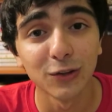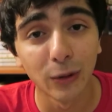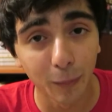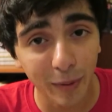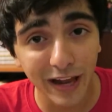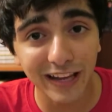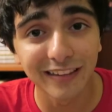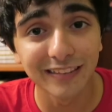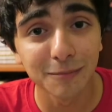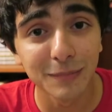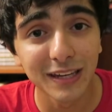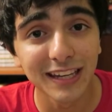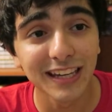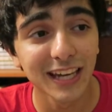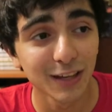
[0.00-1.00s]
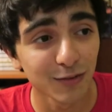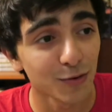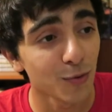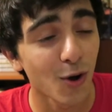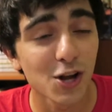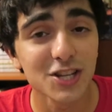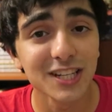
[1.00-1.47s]
So past me, if
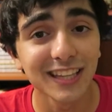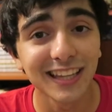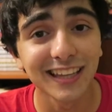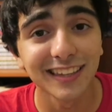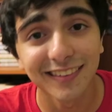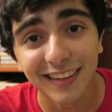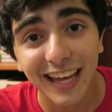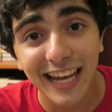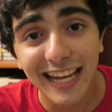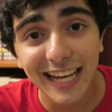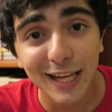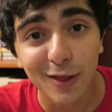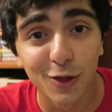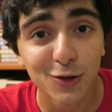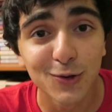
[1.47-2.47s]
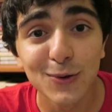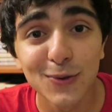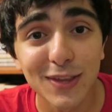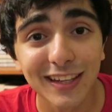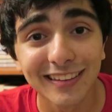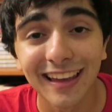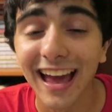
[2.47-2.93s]
you're watching this, the
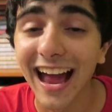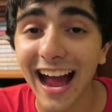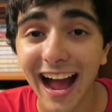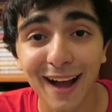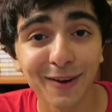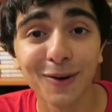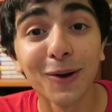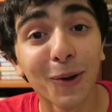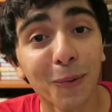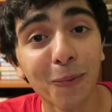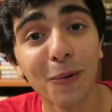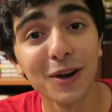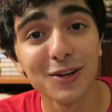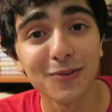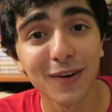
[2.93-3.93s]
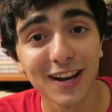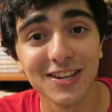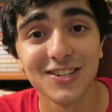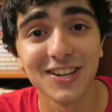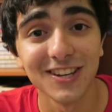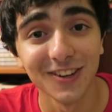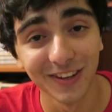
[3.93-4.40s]
truth is, I don't know what
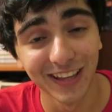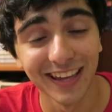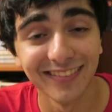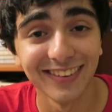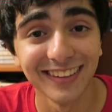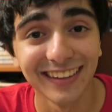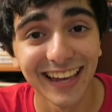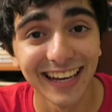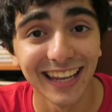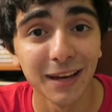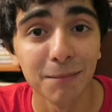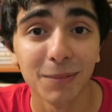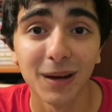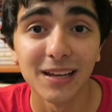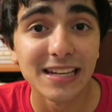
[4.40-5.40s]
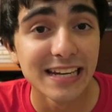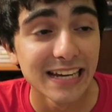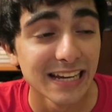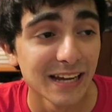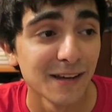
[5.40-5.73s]
direction your life is headed, but